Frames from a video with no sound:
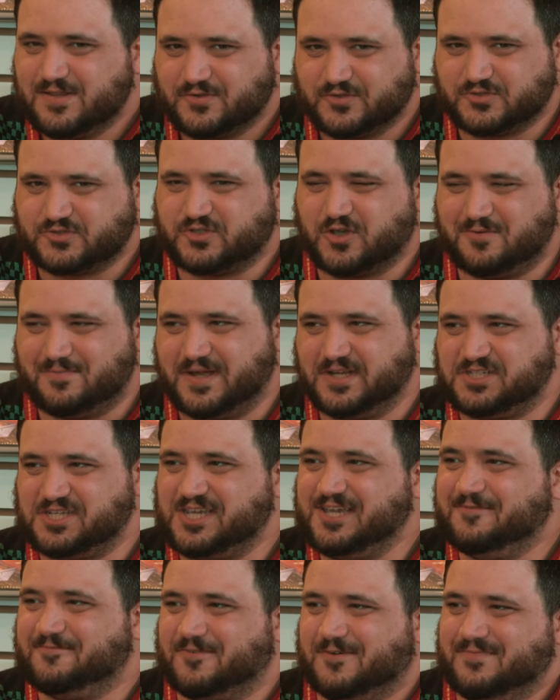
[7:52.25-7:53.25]
there's so much
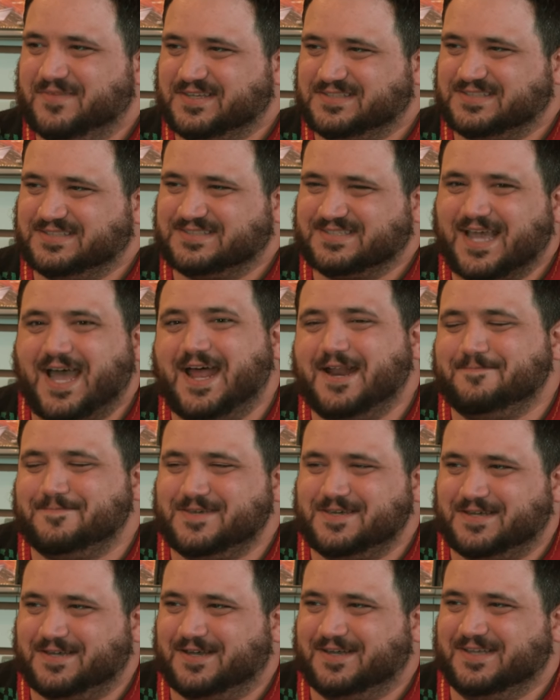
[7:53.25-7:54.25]
heat from this, it's gotta
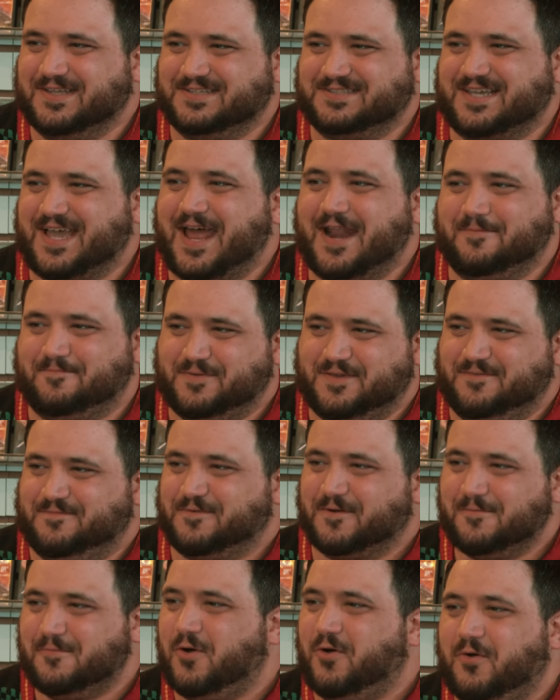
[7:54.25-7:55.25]
be, it's gotta be
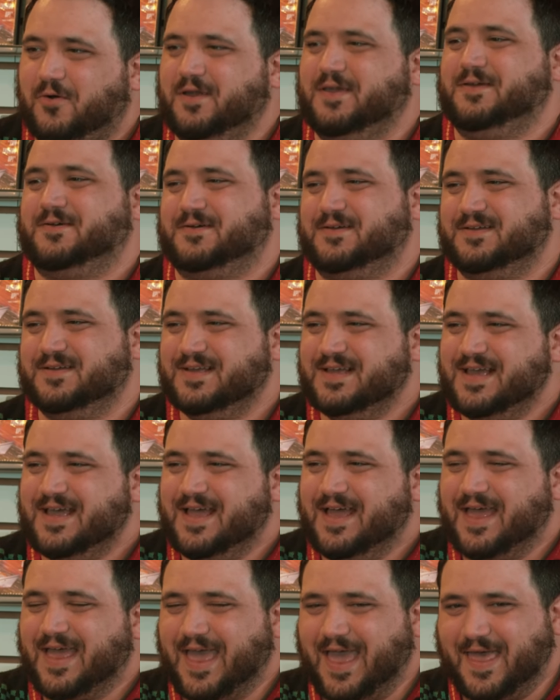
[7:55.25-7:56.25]
from oil.
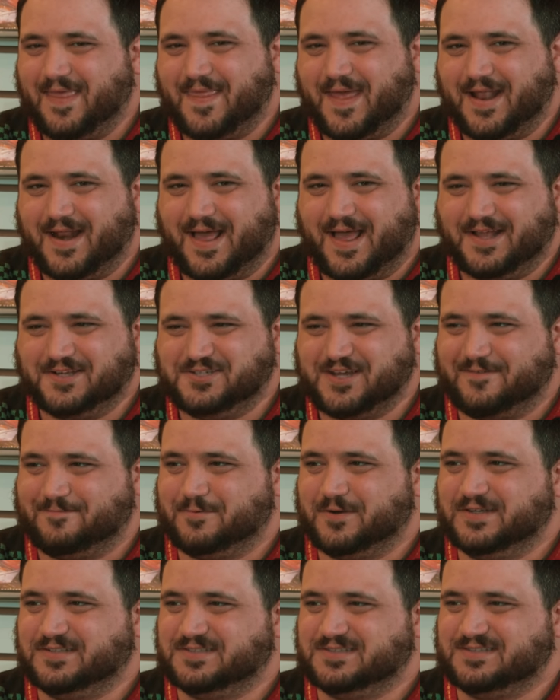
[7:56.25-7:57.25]
And then uh, Jeff
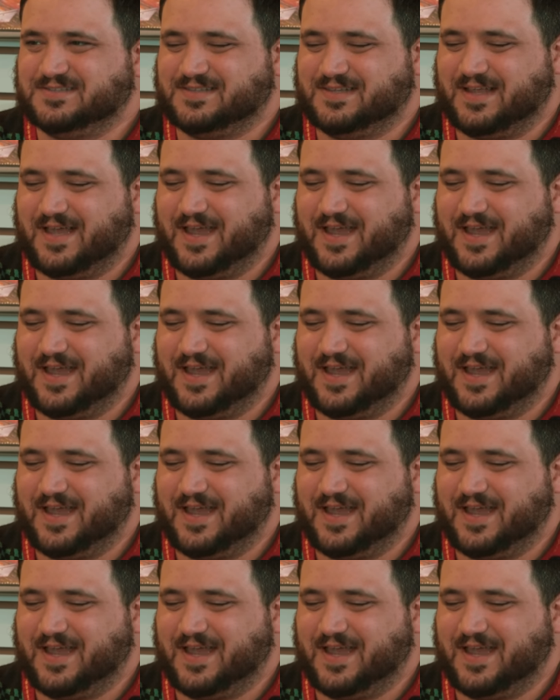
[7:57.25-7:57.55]
Bridges is